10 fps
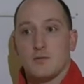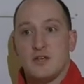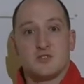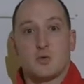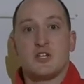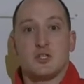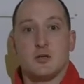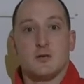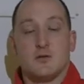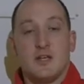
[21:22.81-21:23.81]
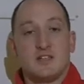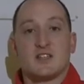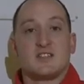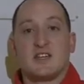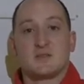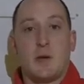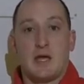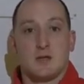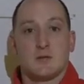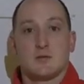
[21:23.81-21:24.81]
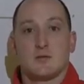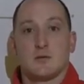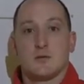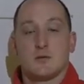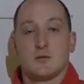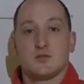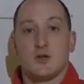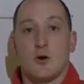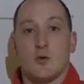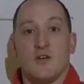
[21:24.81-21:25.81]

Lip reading: is rigid. It doesn't expand. So